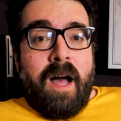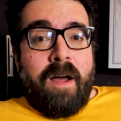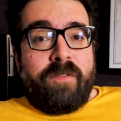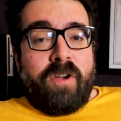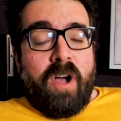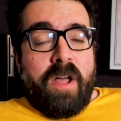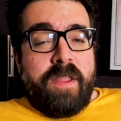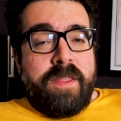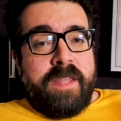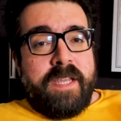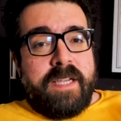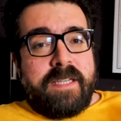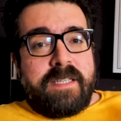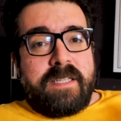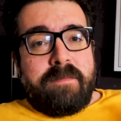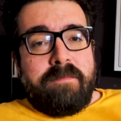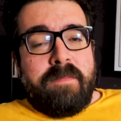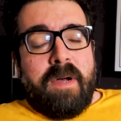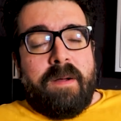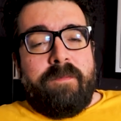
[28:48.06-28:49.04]
I've got
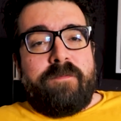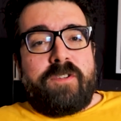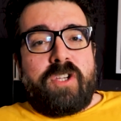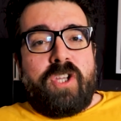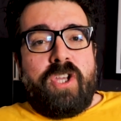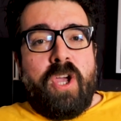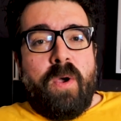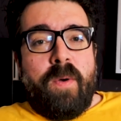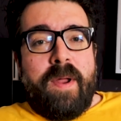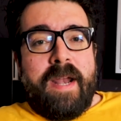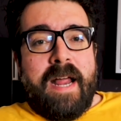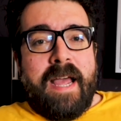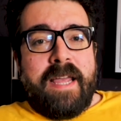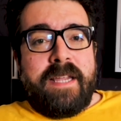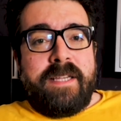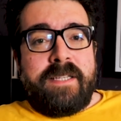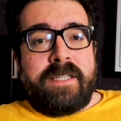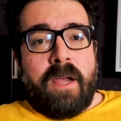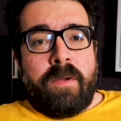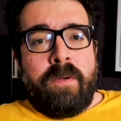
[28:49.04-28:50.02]
this month's Q and
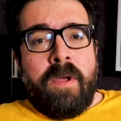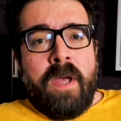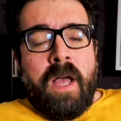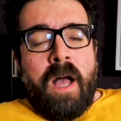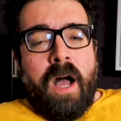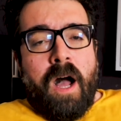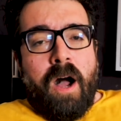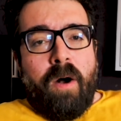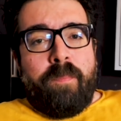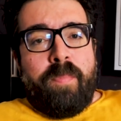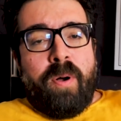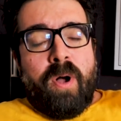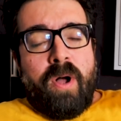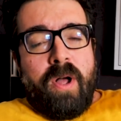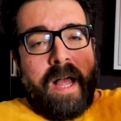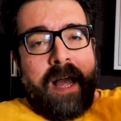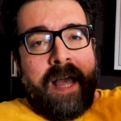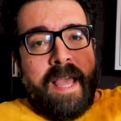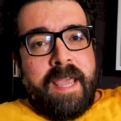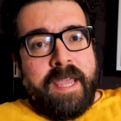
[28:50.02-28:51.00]
A. So I'll
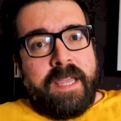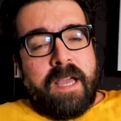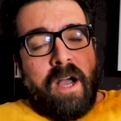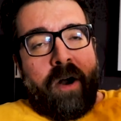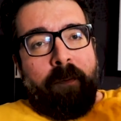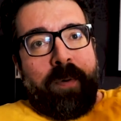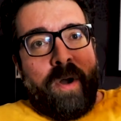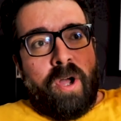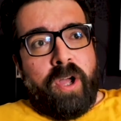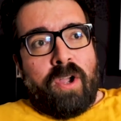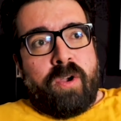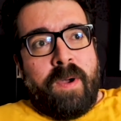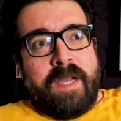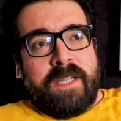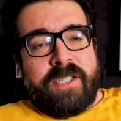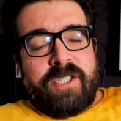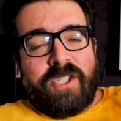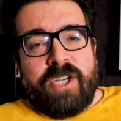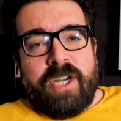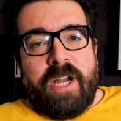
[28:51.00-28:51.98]
put a I'll put a
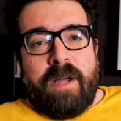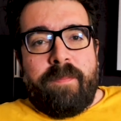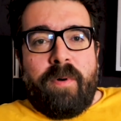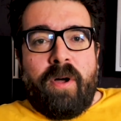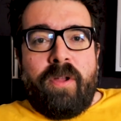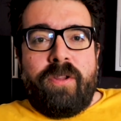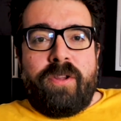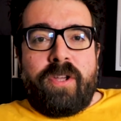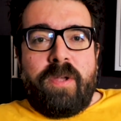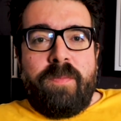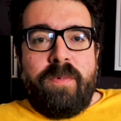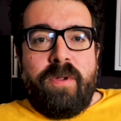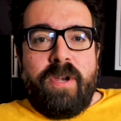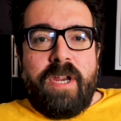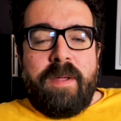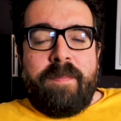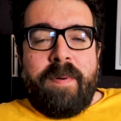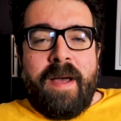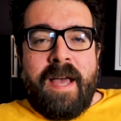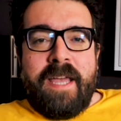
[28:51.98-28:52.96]
question up on the
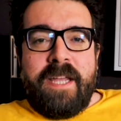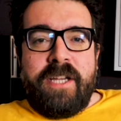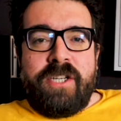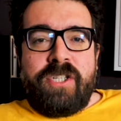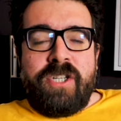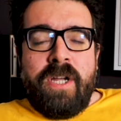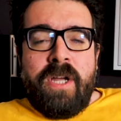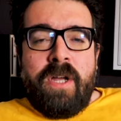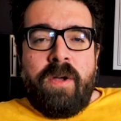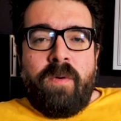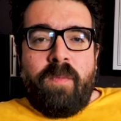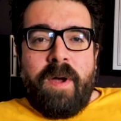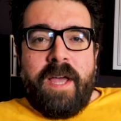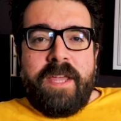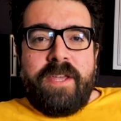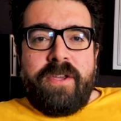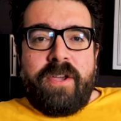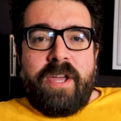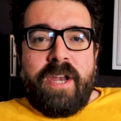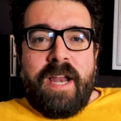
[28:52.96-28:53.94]
community page where
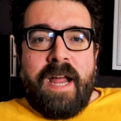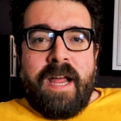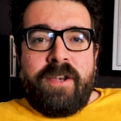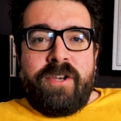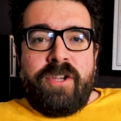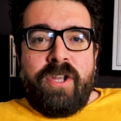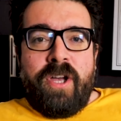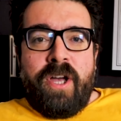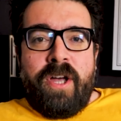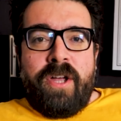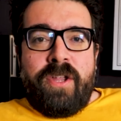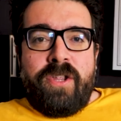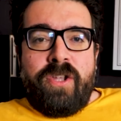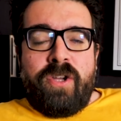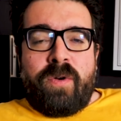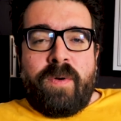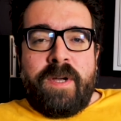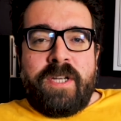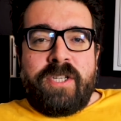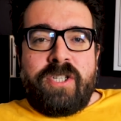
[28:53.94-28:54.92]
you can add your
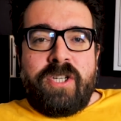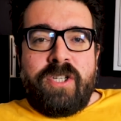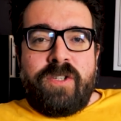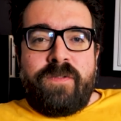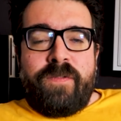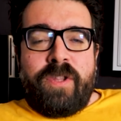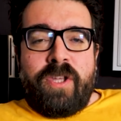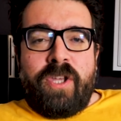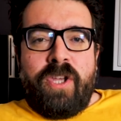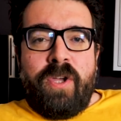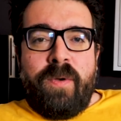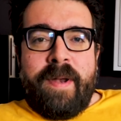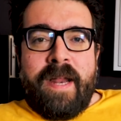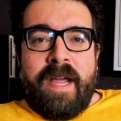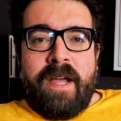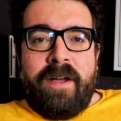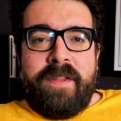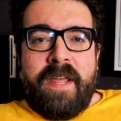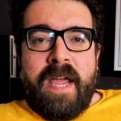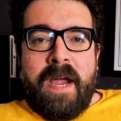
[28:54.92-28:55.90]
your questions for the Q and
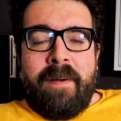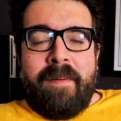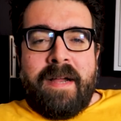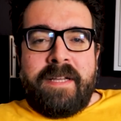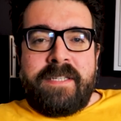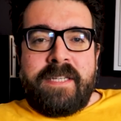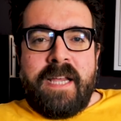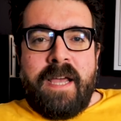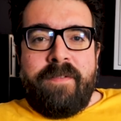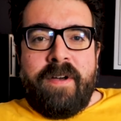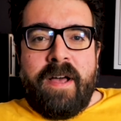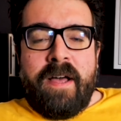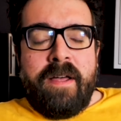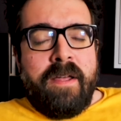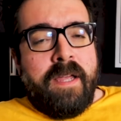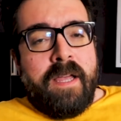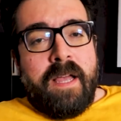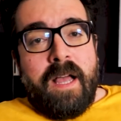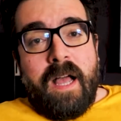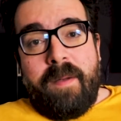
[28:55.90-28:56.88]
A on there as ever.
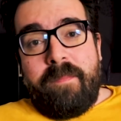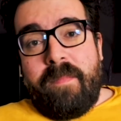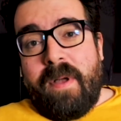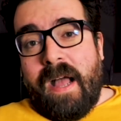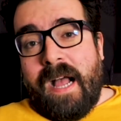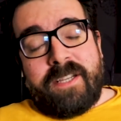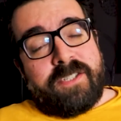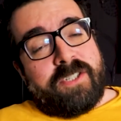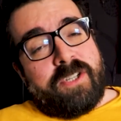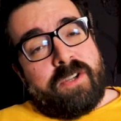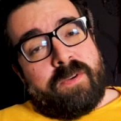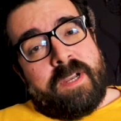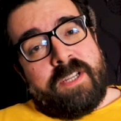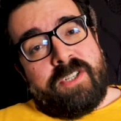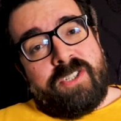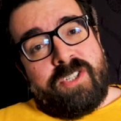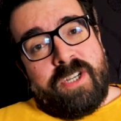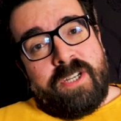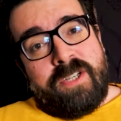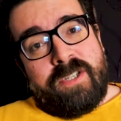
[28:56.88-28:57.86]
Um, ask your
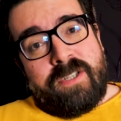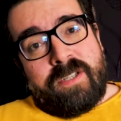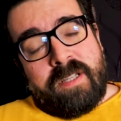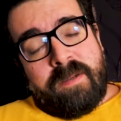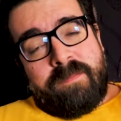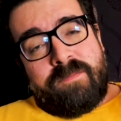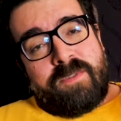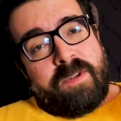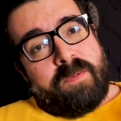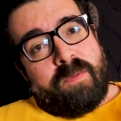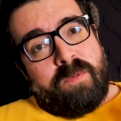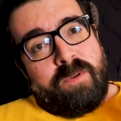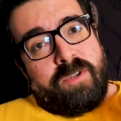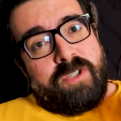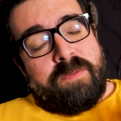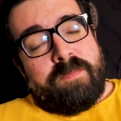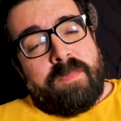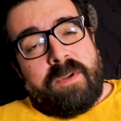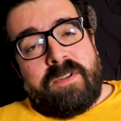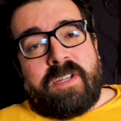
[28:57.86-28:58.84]
questions, thumbs up the
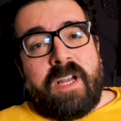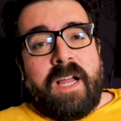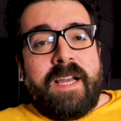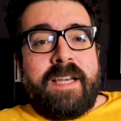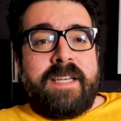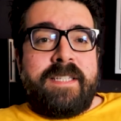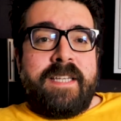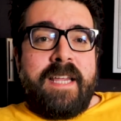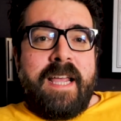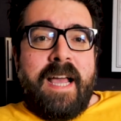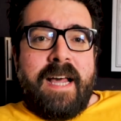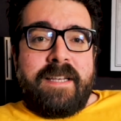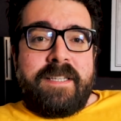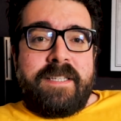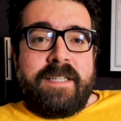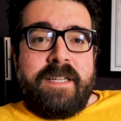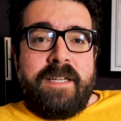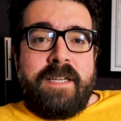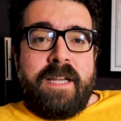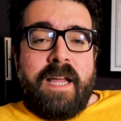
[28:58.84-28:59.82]
ones you'd most like to see
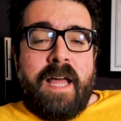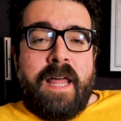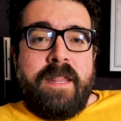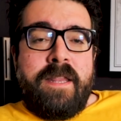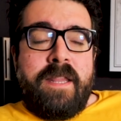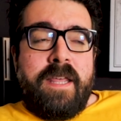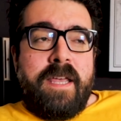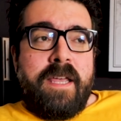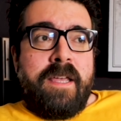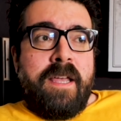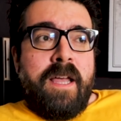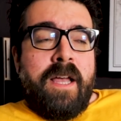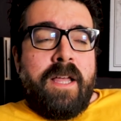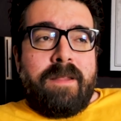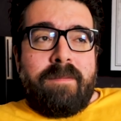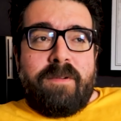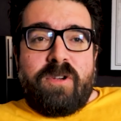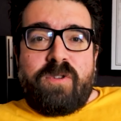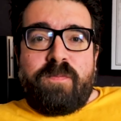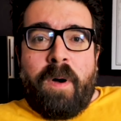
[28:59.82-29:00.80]
answered, and the, the
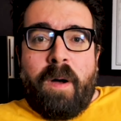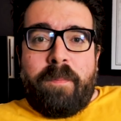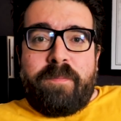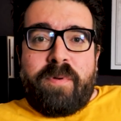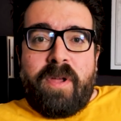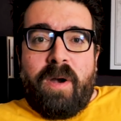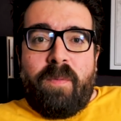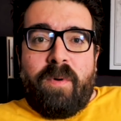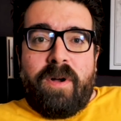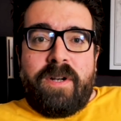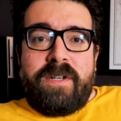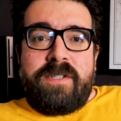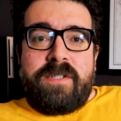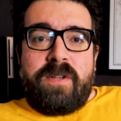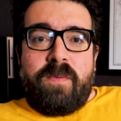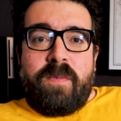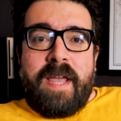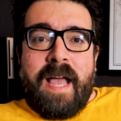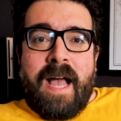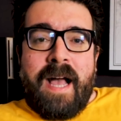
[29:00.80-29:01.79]
most popular ones
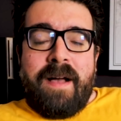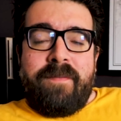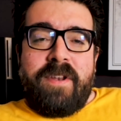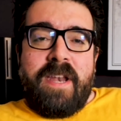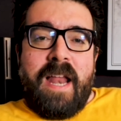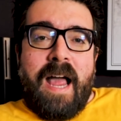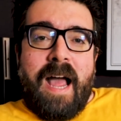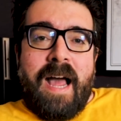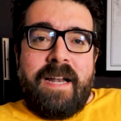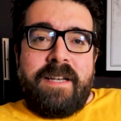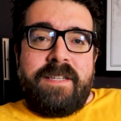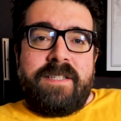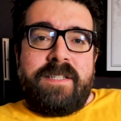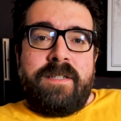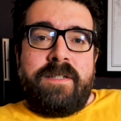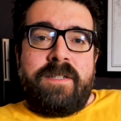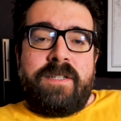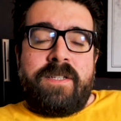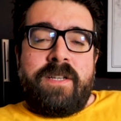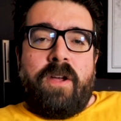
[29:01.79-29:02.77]
that we haven't
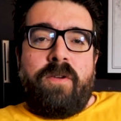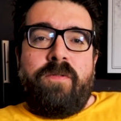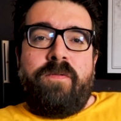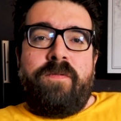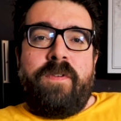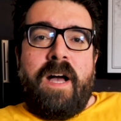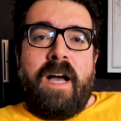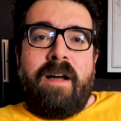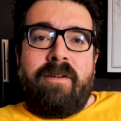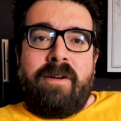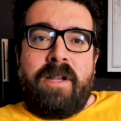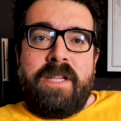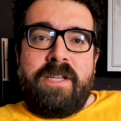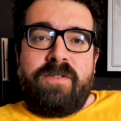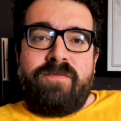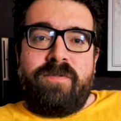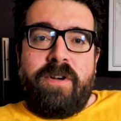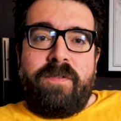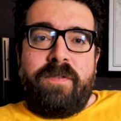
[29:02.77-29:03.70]
answered so far on this